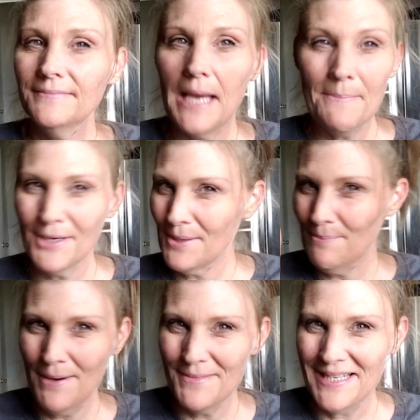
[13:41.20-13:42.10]
I'm not gonna
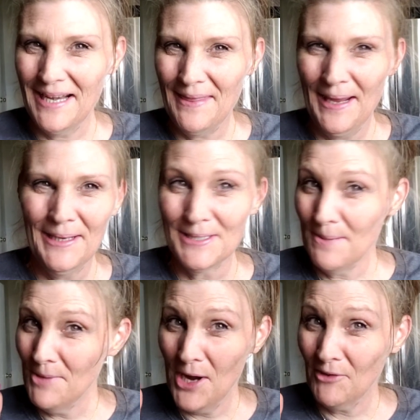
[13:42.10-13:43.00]
promise anything because
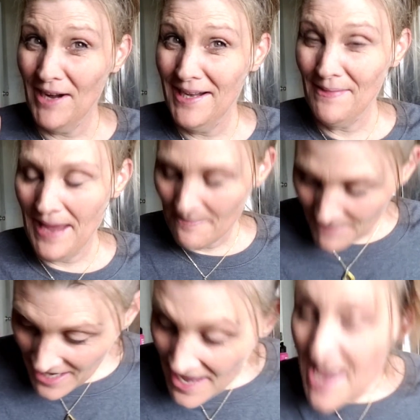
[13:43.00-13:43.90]
I'm not great at that.
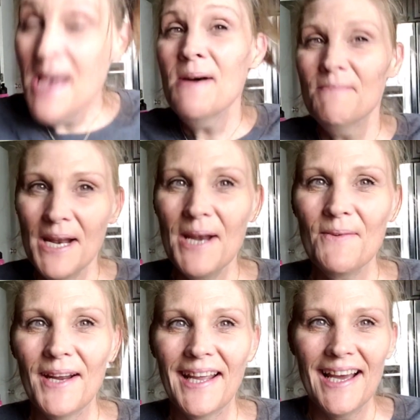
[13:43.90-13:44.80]
But
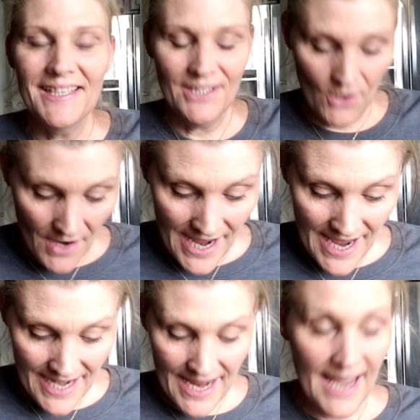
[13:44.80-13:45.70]
anyway, guys, go
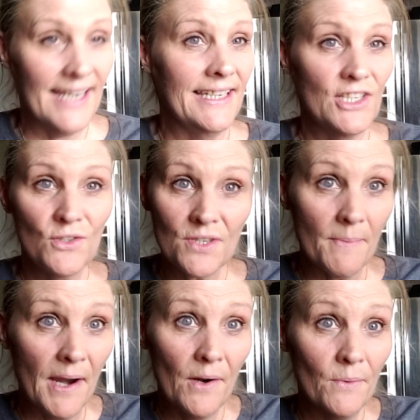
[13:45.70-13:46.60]
ahead and get you some
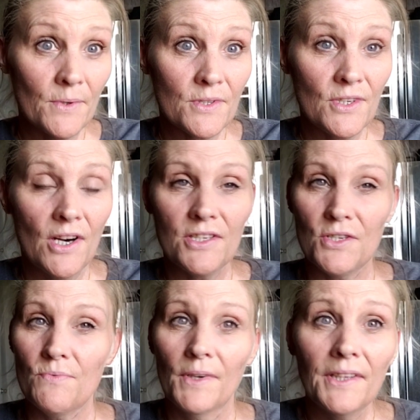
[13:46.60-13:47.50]
arrowroot starch.
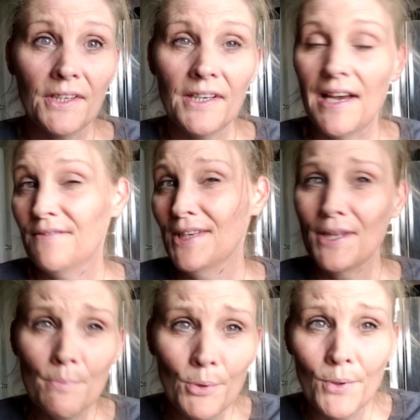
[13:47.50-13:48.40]
It's really good. I've done
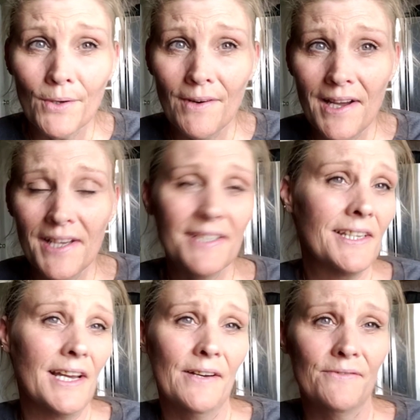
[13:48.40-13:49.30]
the pork rinds,
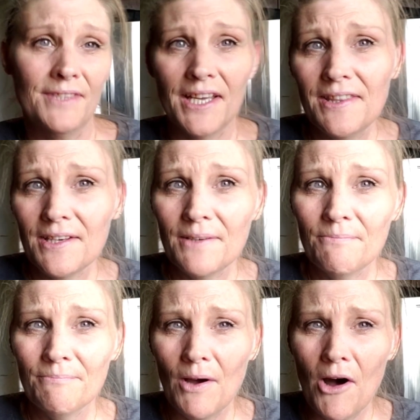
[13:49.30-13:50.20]
I've done the
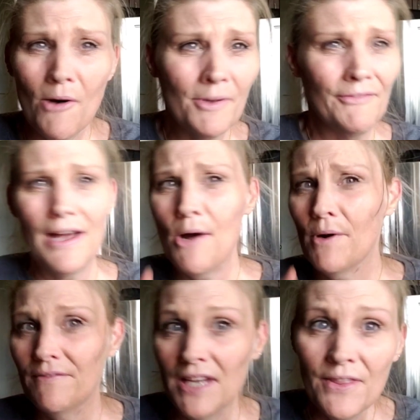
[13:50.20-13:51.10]
almond
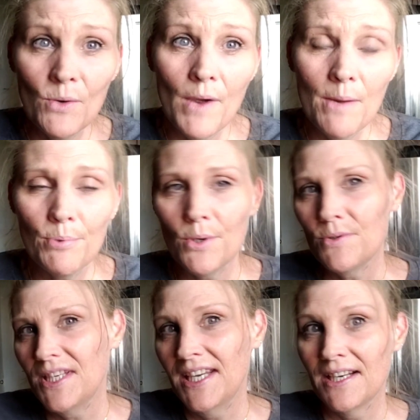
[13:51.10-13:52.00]
flour, I've done the whey
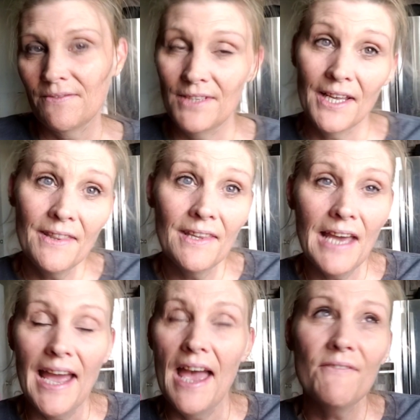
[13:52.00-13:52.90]
protein,
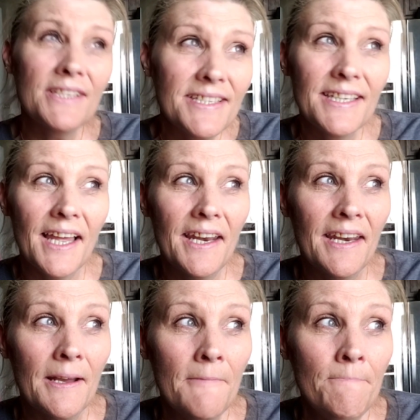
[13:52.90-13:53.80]
I haven't
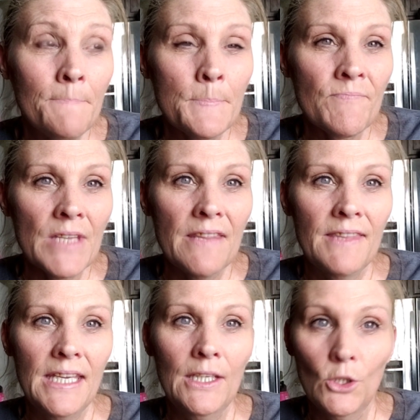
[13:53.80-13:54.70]
done
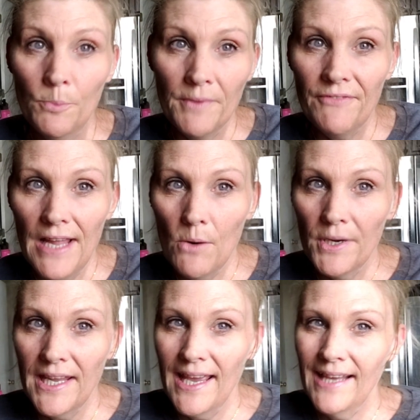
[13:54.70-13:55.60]
the lupin flour
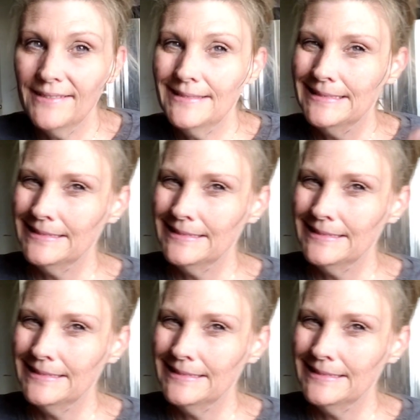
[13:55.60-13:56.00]
yet.